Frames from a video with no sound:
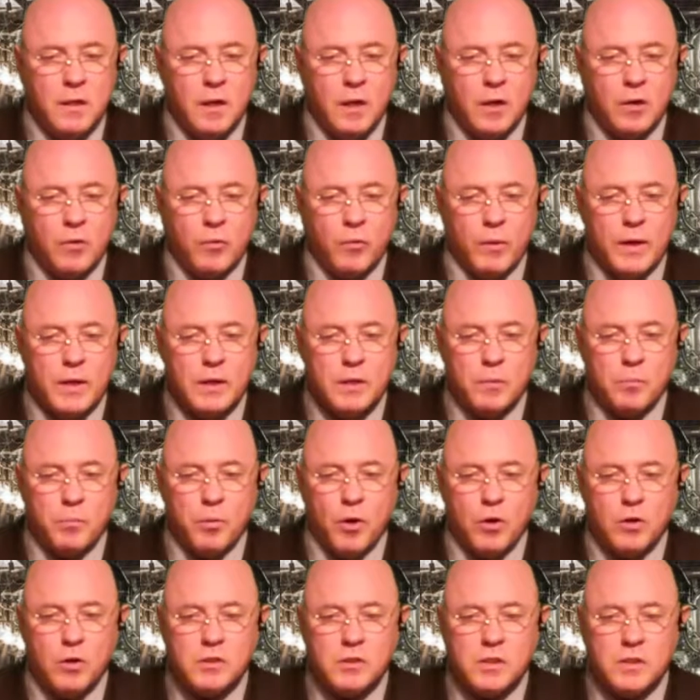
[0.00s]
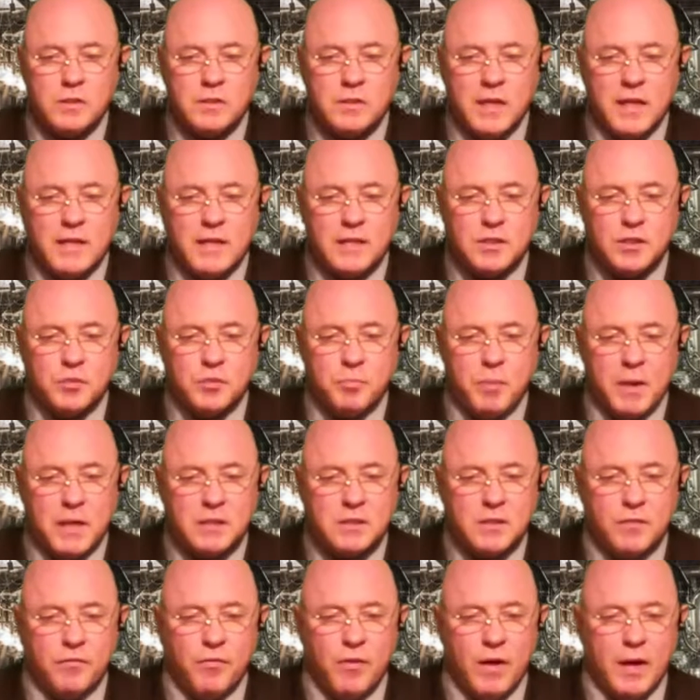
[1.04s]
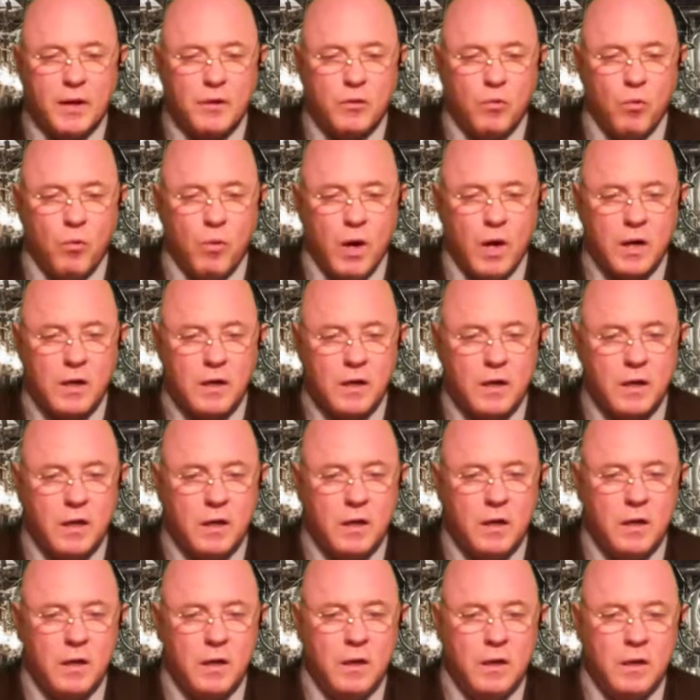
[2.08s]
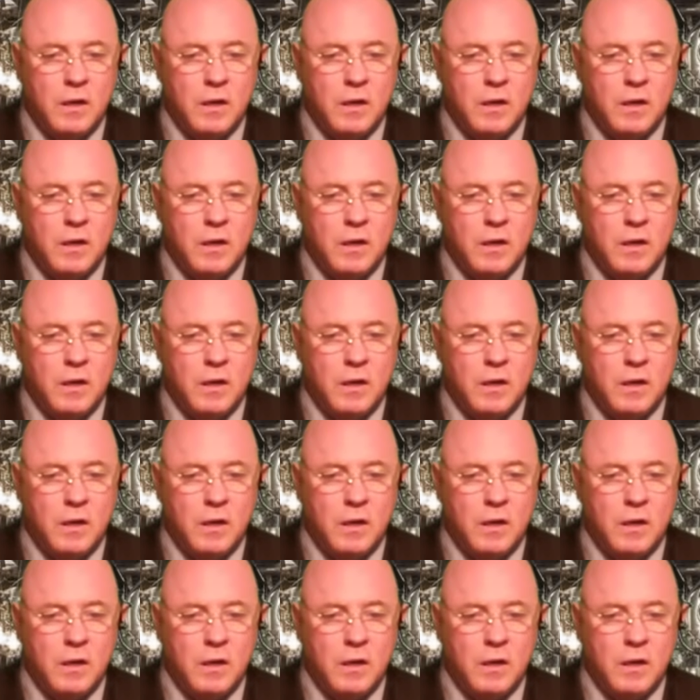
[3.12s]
agreed to purchase a specified quantity